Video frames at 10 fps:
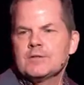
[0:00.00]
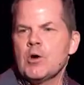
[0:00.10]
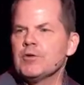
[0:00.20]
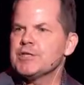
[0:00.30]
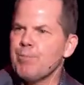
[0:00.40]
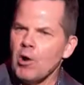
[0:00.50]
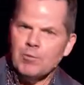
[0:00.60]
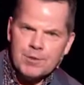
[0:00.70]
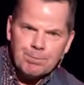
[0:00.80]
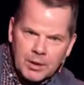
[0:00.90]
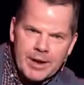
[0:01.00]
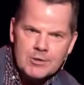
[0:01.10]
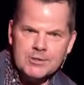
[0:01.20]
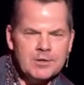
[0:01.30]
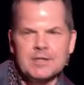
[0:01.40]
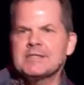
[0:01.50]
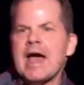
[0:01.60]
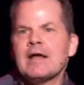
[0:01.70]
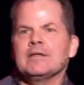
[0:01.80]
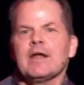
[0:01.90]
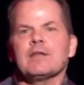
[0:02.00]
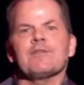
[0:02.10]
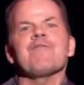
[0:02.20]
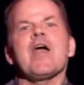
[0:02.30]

It's the only sport where the players look exactly like the